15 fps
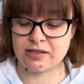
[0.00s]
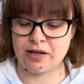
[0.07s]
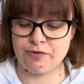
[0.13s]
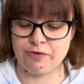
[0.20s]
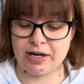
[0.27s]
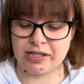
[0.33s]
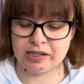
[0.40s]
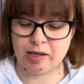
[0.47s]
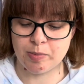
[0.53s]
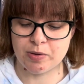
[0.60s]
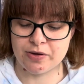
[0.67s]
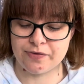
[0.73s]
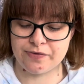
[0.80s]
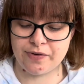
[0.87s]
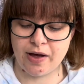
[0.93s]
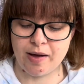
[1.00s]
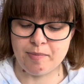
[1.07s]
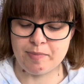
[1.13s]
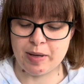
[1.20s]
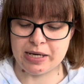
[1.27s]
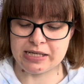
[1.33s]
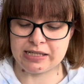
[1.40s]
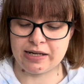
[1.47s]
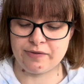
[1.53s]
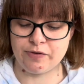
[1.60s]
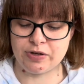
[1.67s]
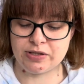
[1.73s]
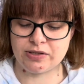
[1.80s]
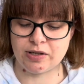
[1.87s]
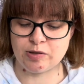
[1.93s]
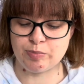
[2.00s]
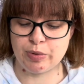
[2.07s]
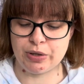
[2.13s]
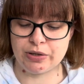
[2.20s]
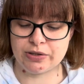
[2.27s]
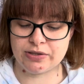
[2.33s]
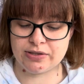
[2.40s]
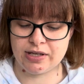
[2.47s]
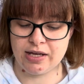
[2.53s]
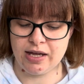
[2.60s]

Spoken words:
I've read a couple of Bernardine Evaristo's books,